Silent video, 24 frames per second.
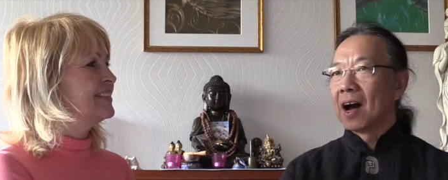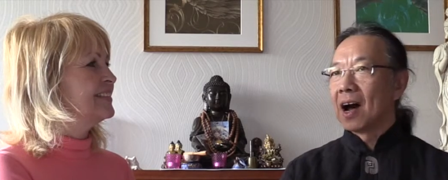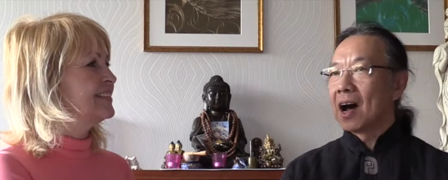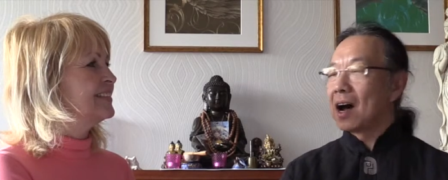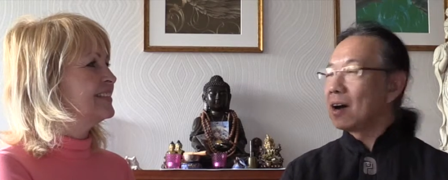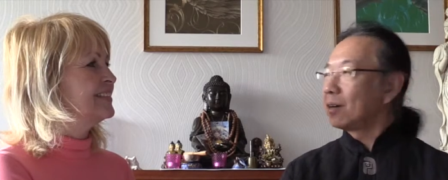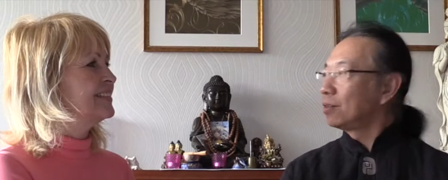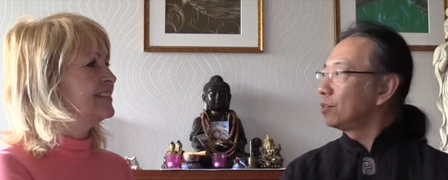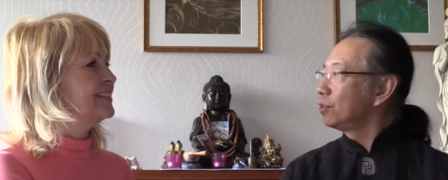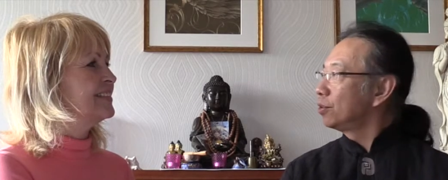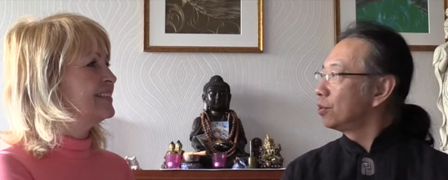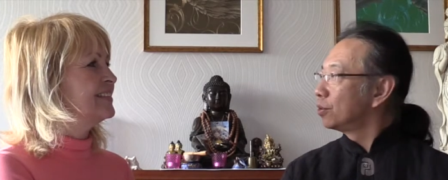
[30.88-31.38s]

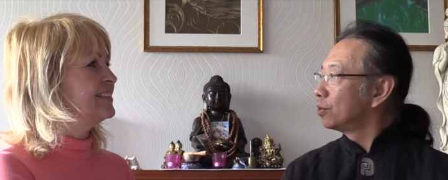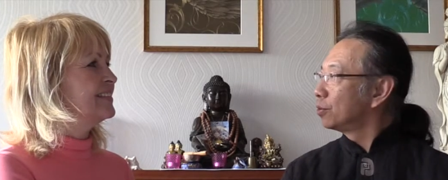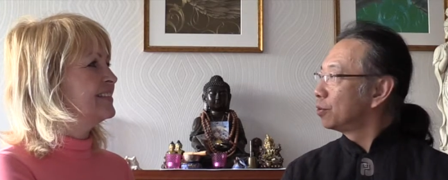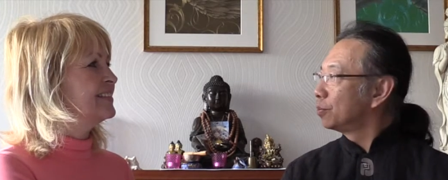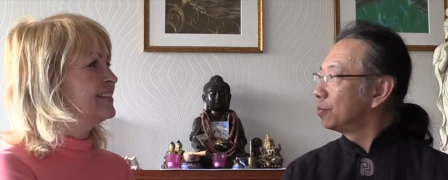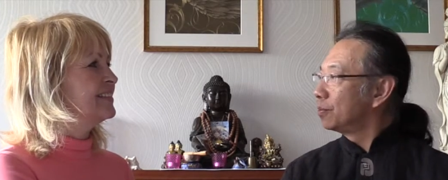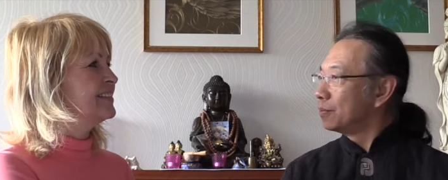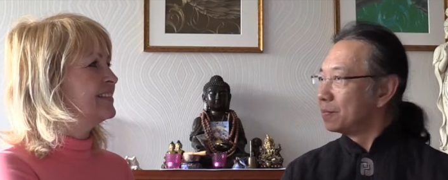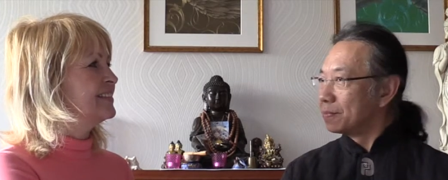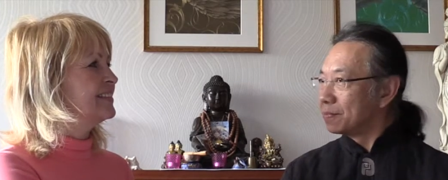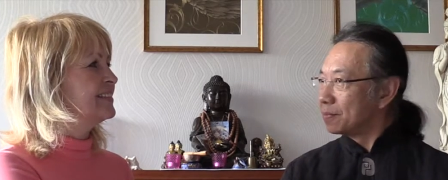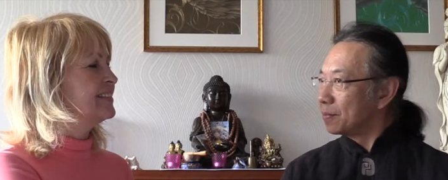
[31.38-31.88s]
Speaker 1: how you
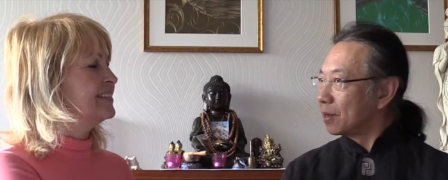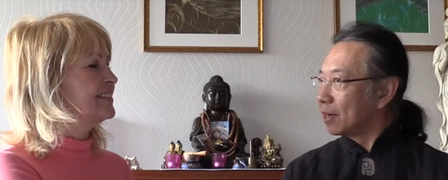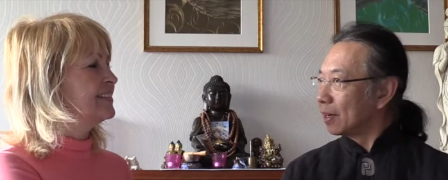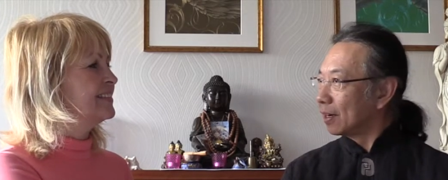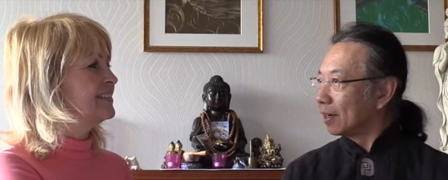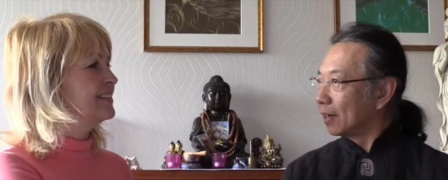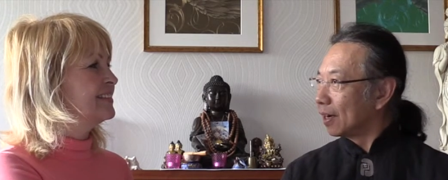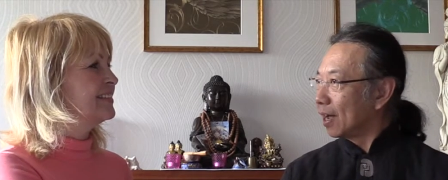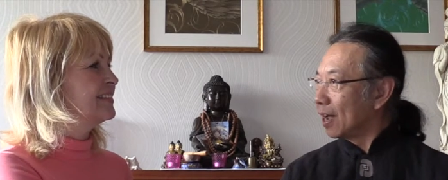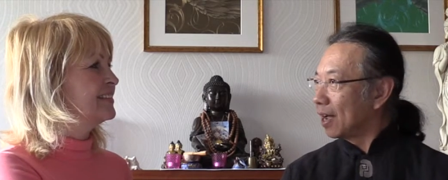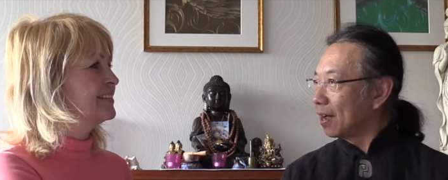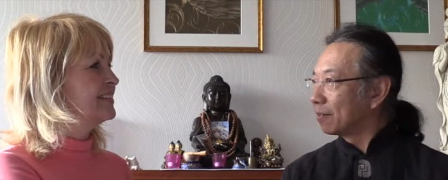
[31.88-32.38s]

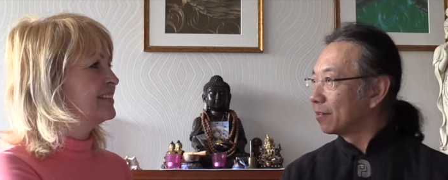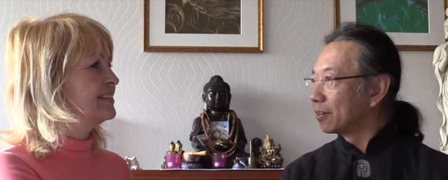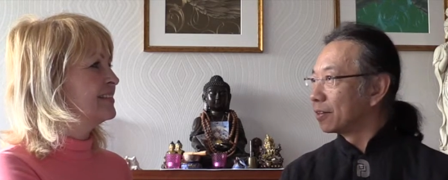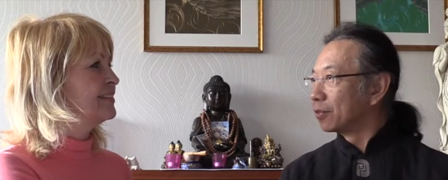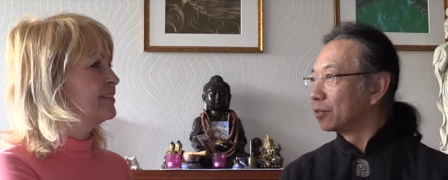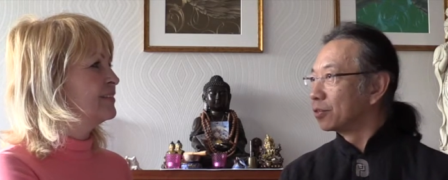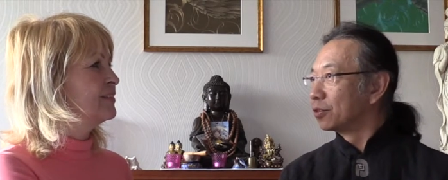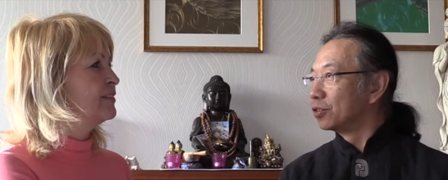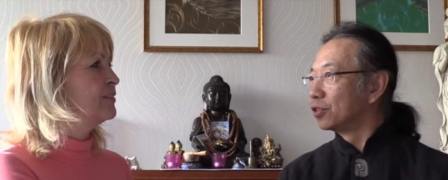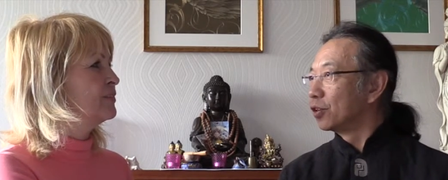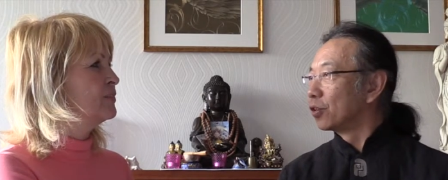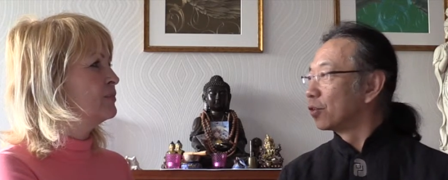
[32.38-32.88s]
uh, have a,
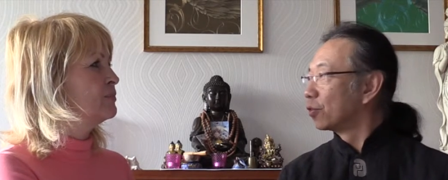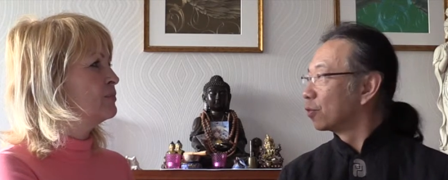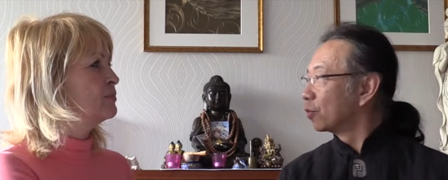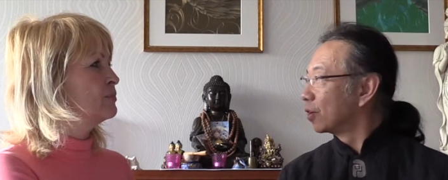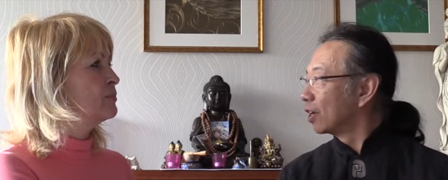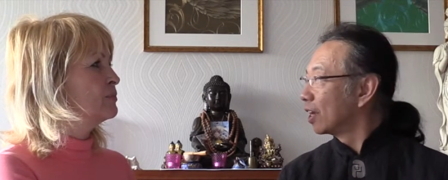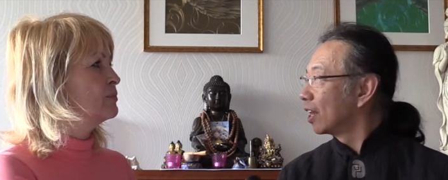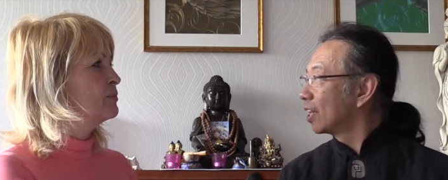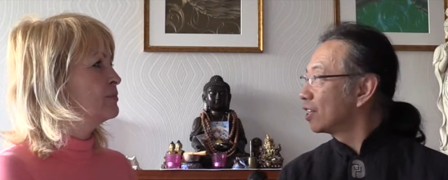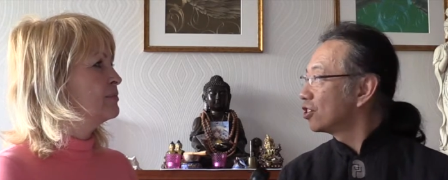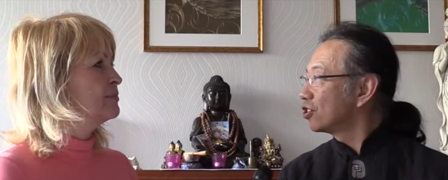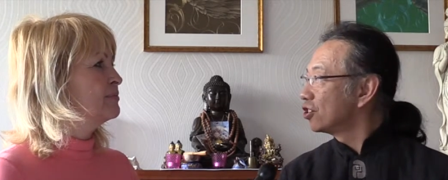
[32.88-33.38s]
um, your
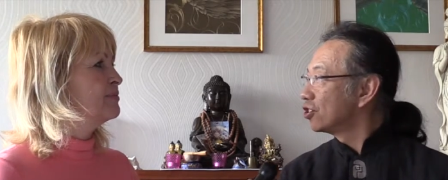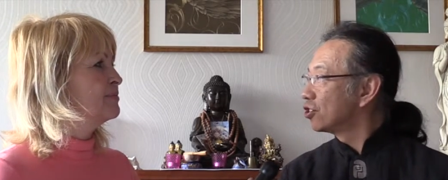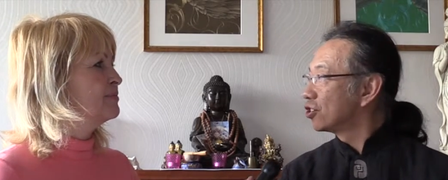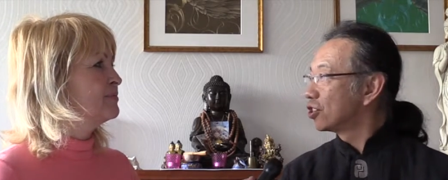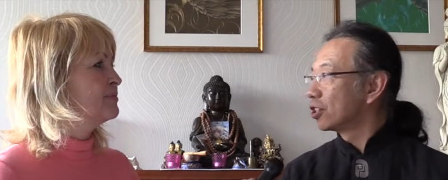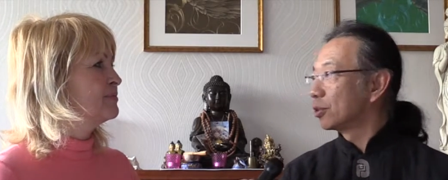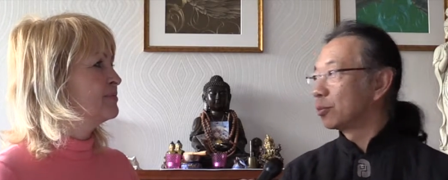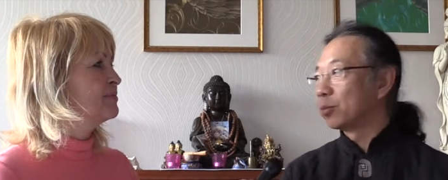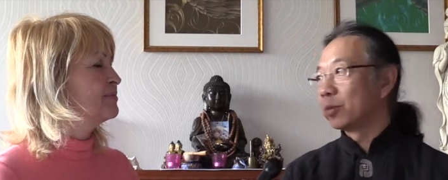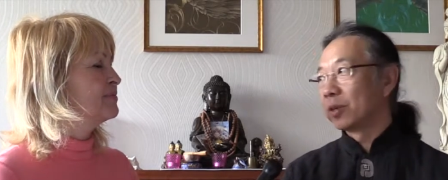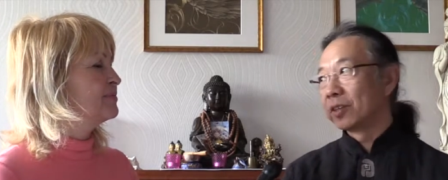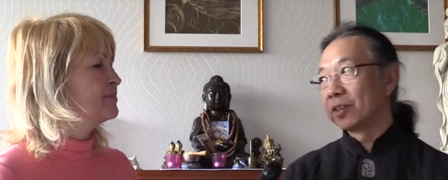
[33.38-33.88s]

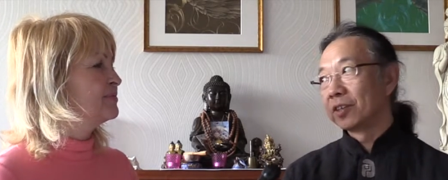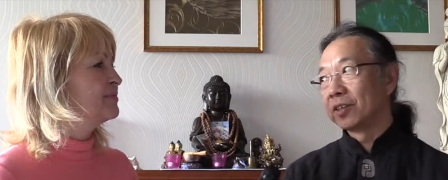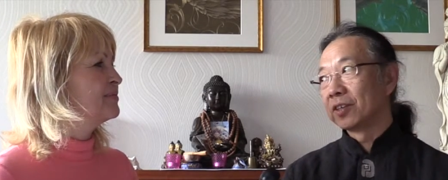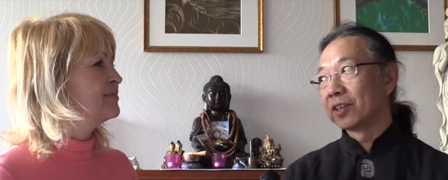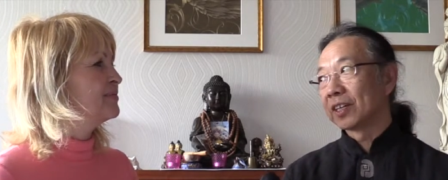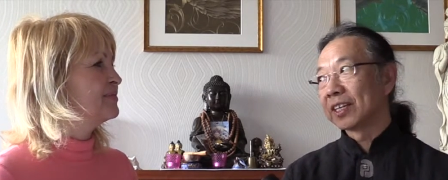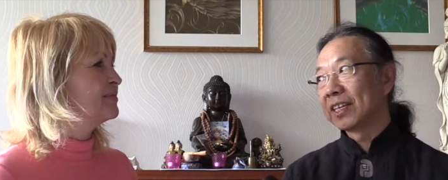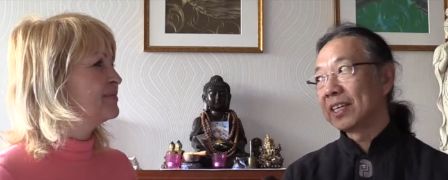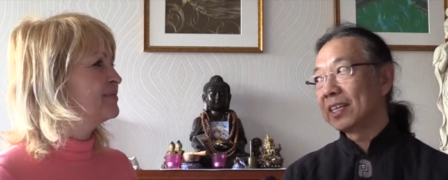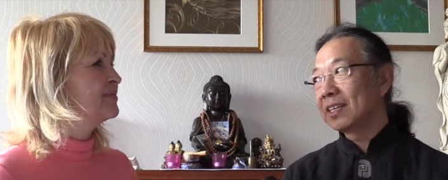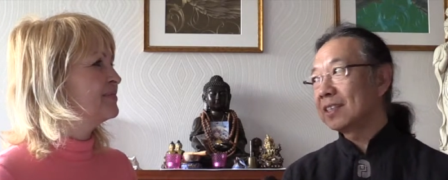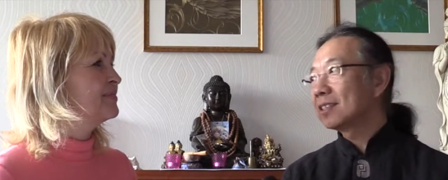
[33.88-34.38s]
relationship with your
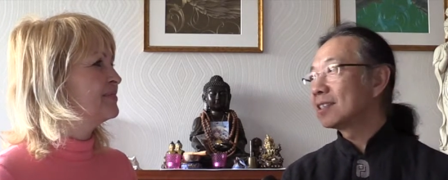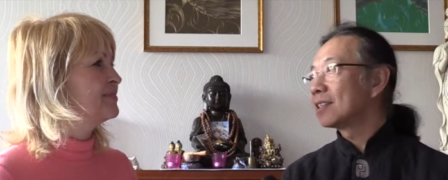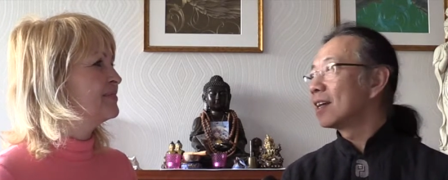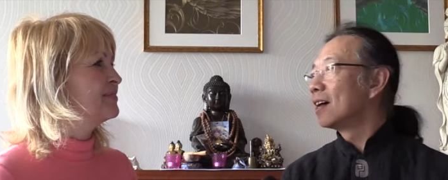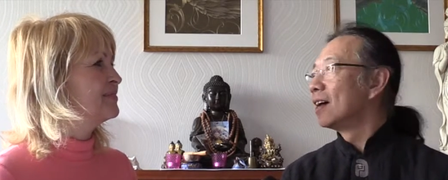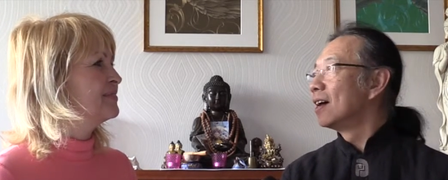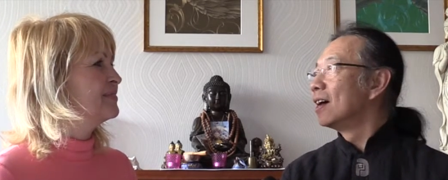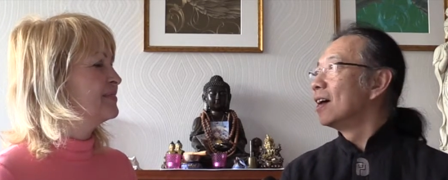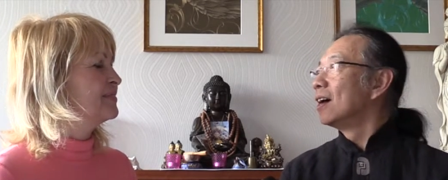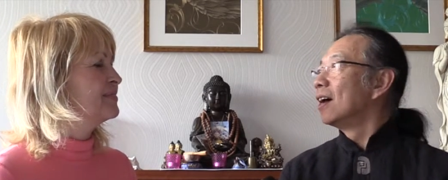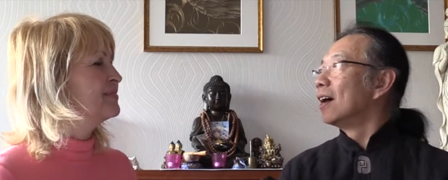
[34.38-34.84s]
kids,